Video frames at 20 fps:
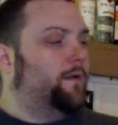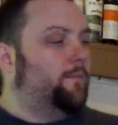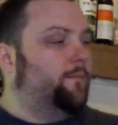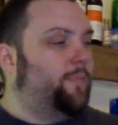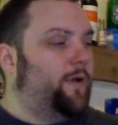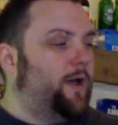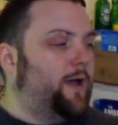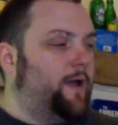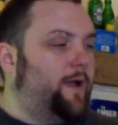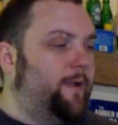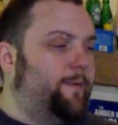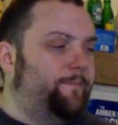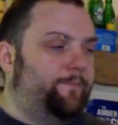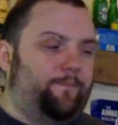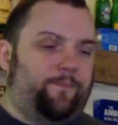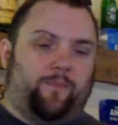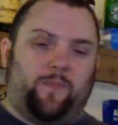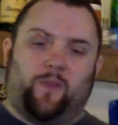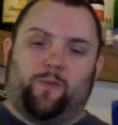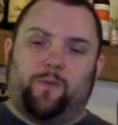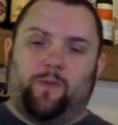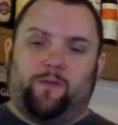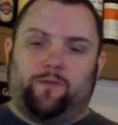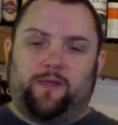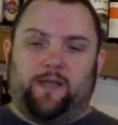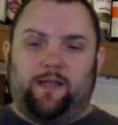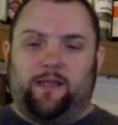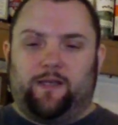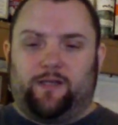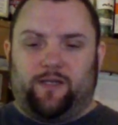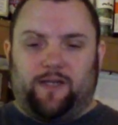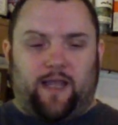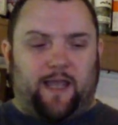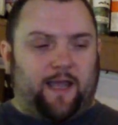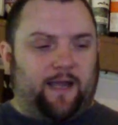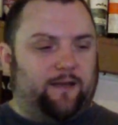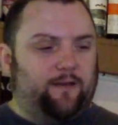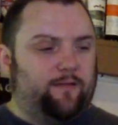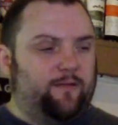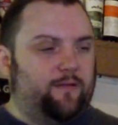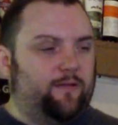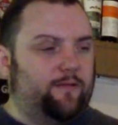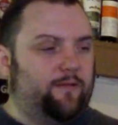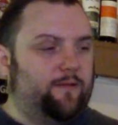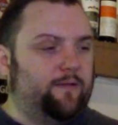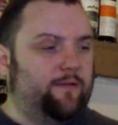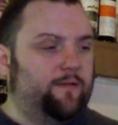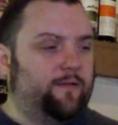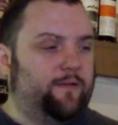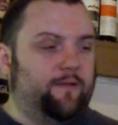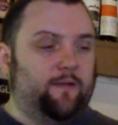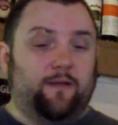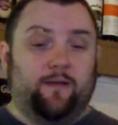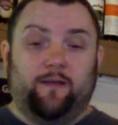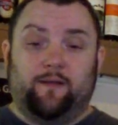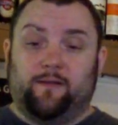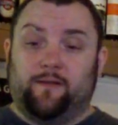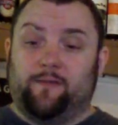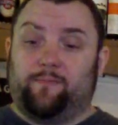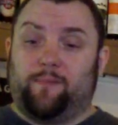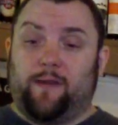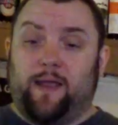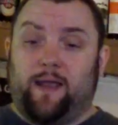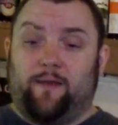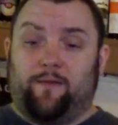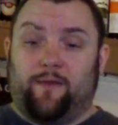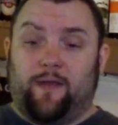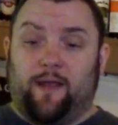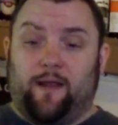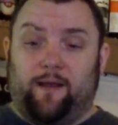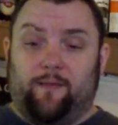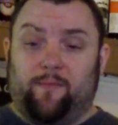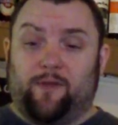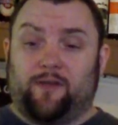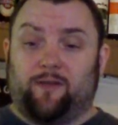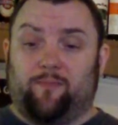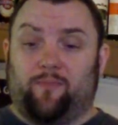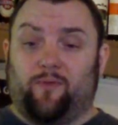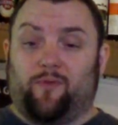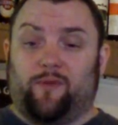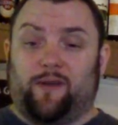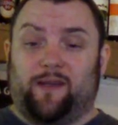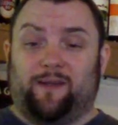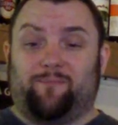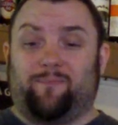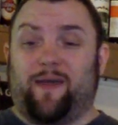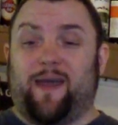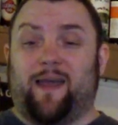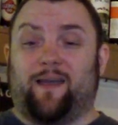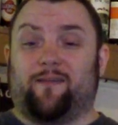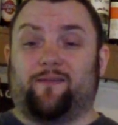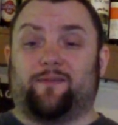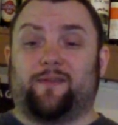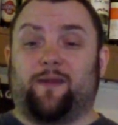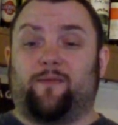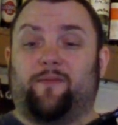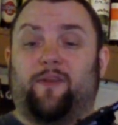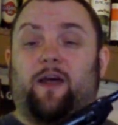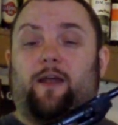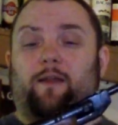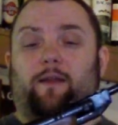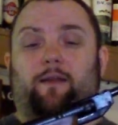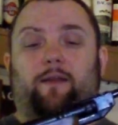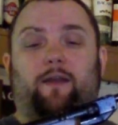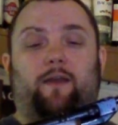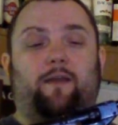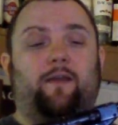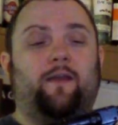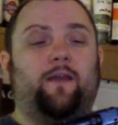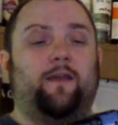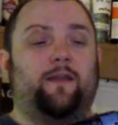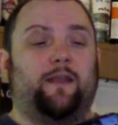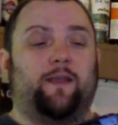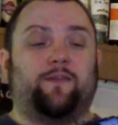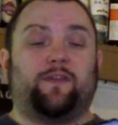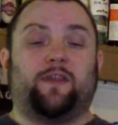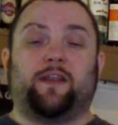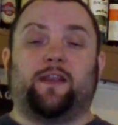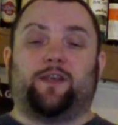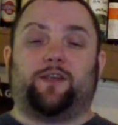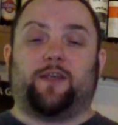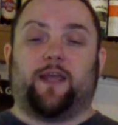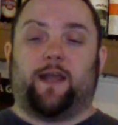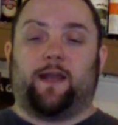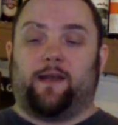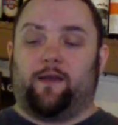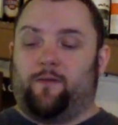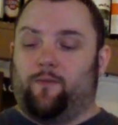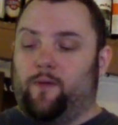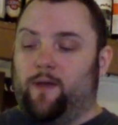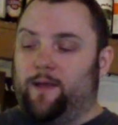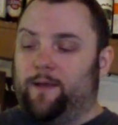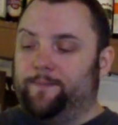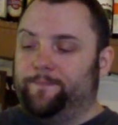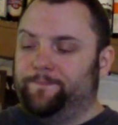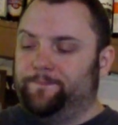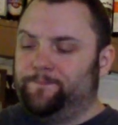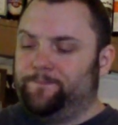But we was in the shed, just playing around. He must have brought these back or something, I don't know. They were in the shed anyway.